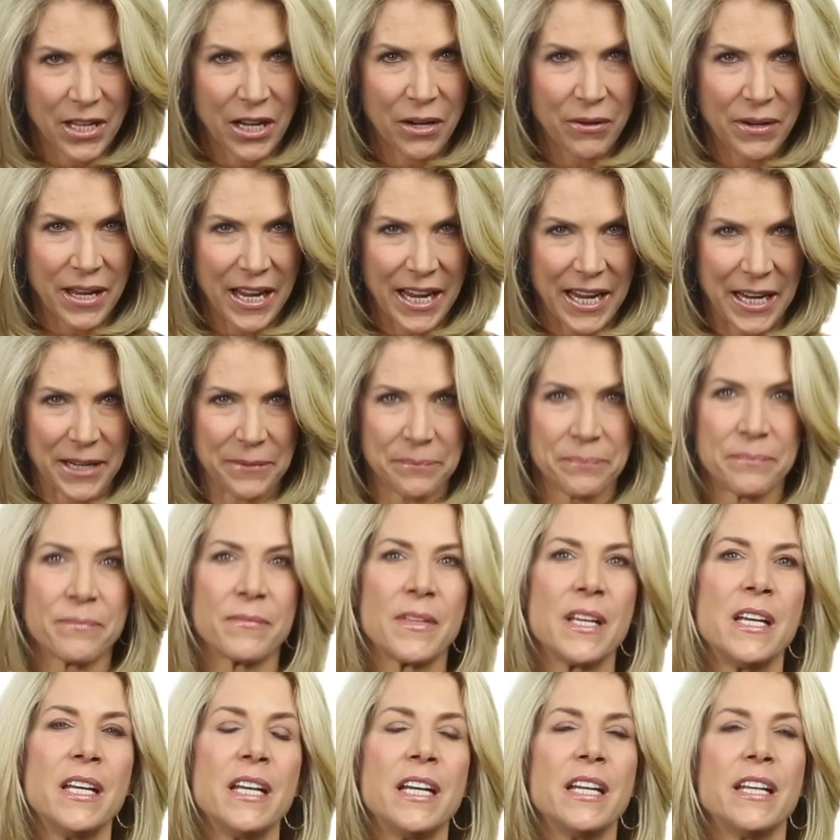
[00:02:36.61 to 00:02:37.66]
Okay,
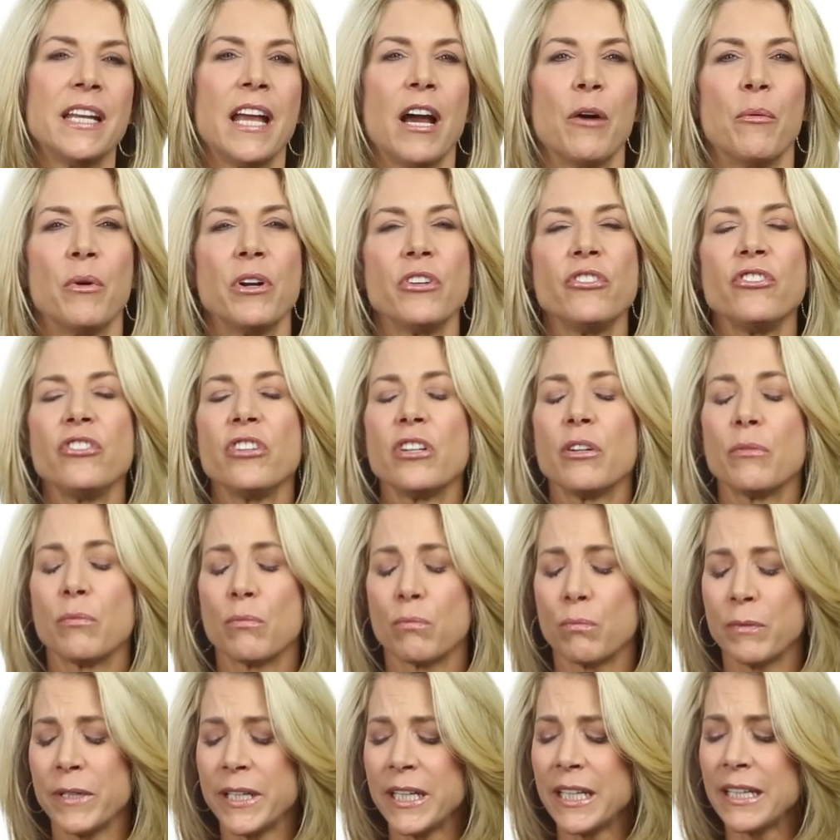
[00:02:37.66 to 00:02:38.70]
now I want you to
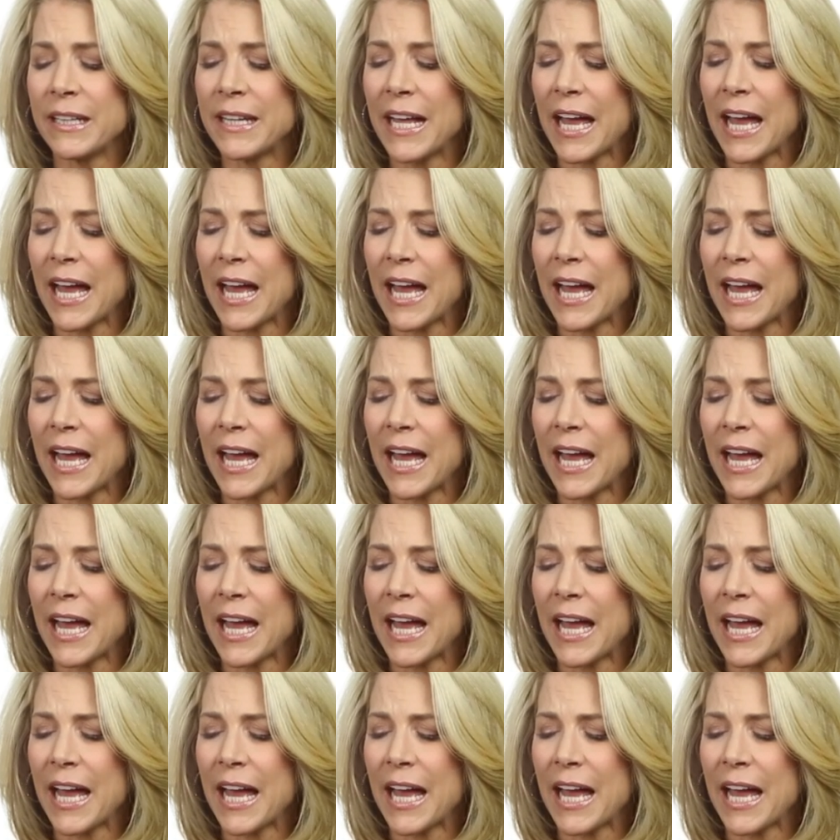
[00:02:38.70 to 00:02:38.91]
read